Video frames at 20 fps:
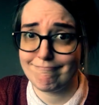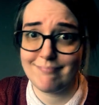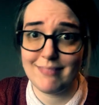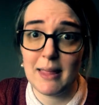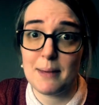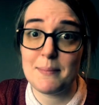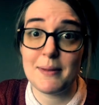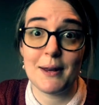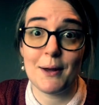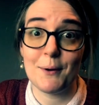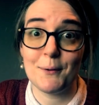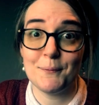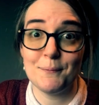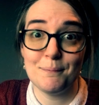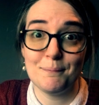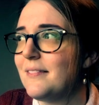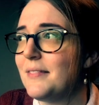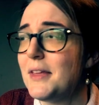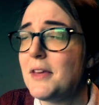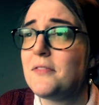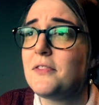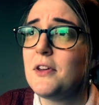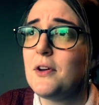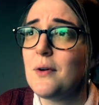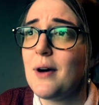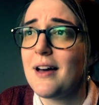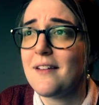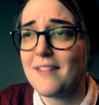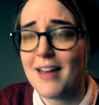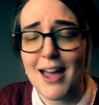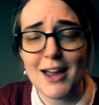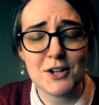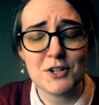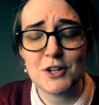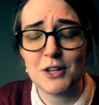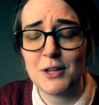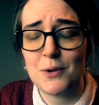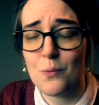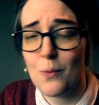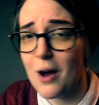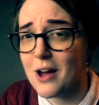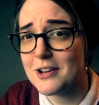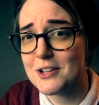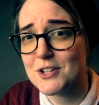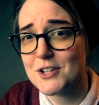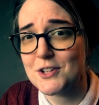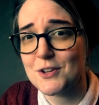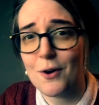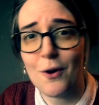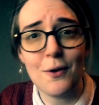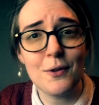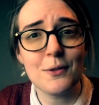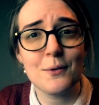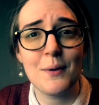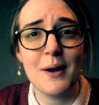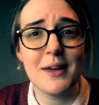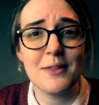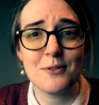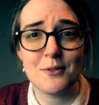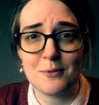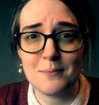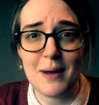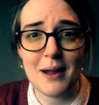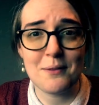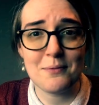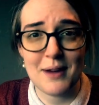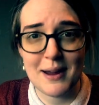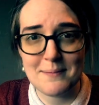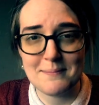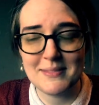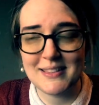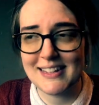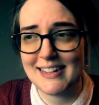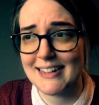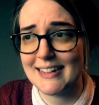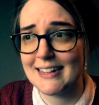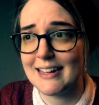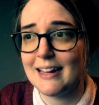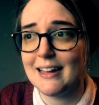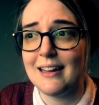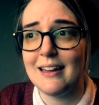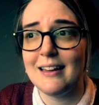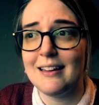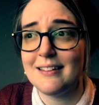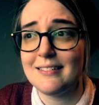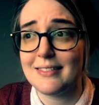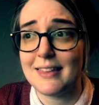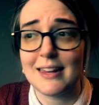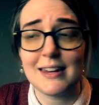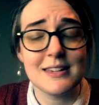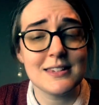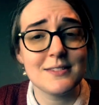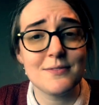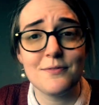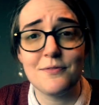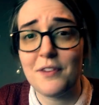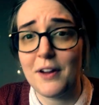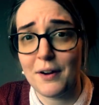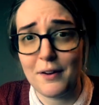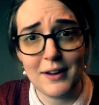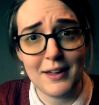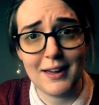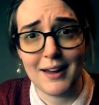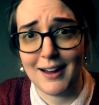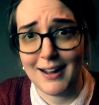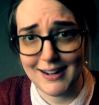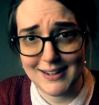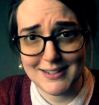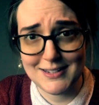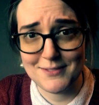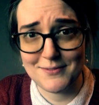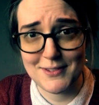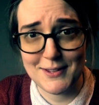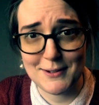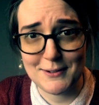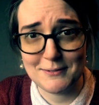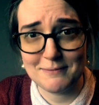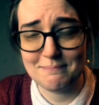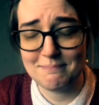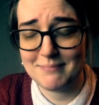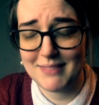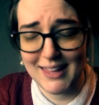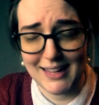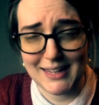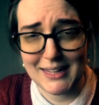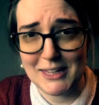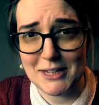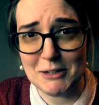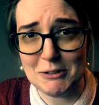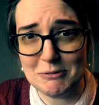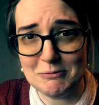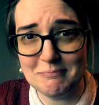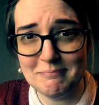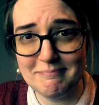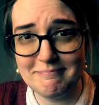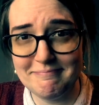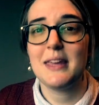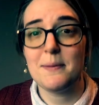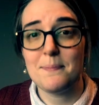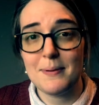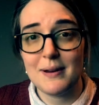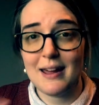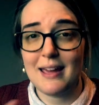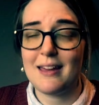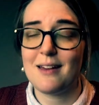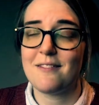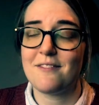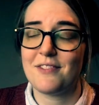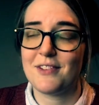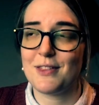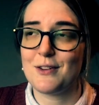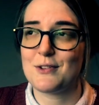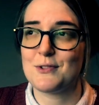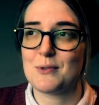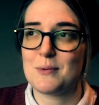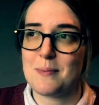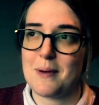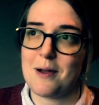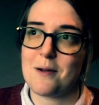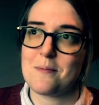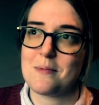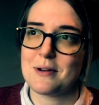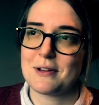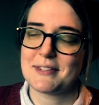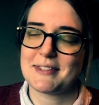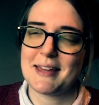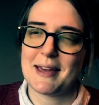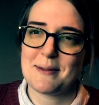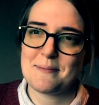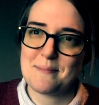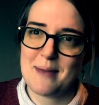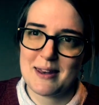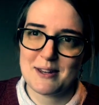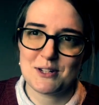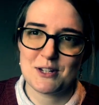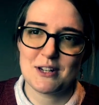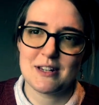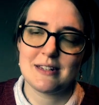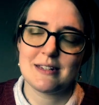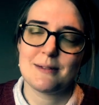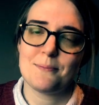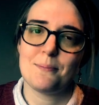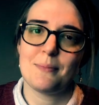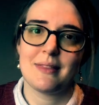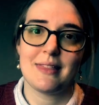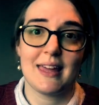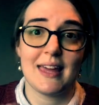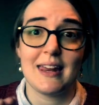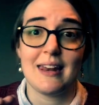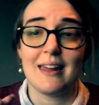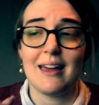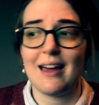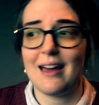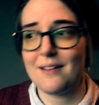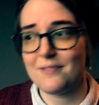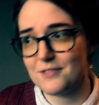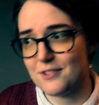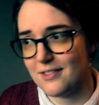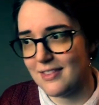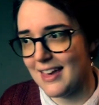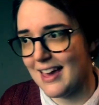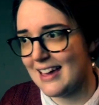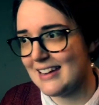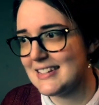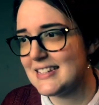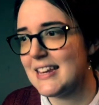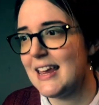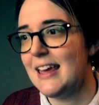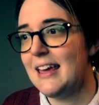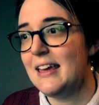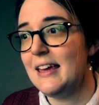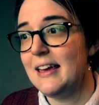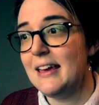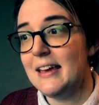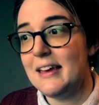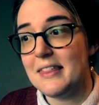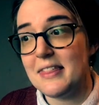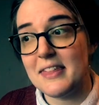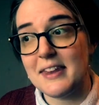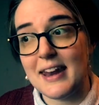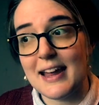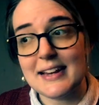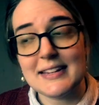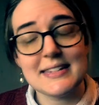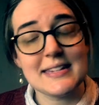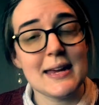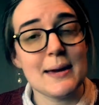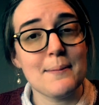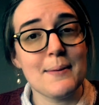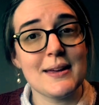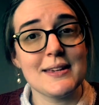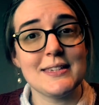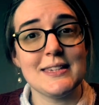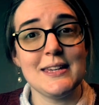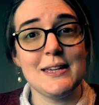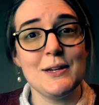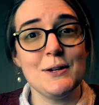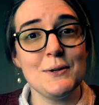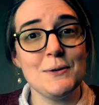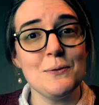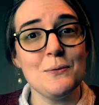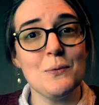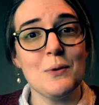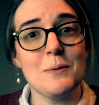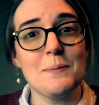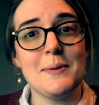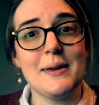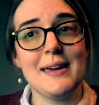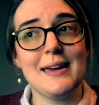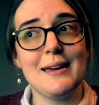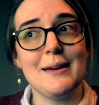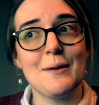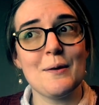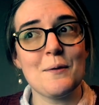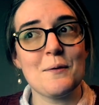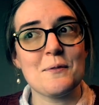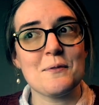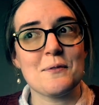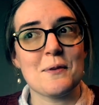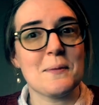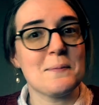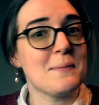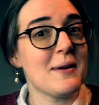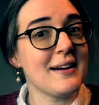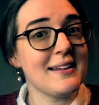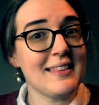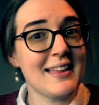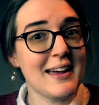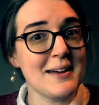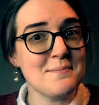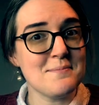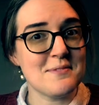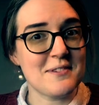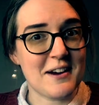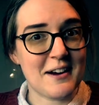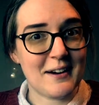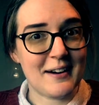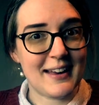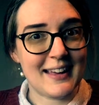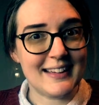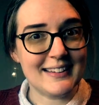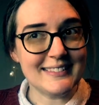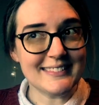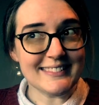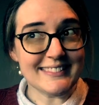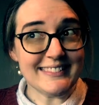let me know. If you have actually watched all the way through my rambling, that is very kind of you. Thank you. Keep an eye out for those repair books I mentioned, but then after that, the next time I see you will be from my library.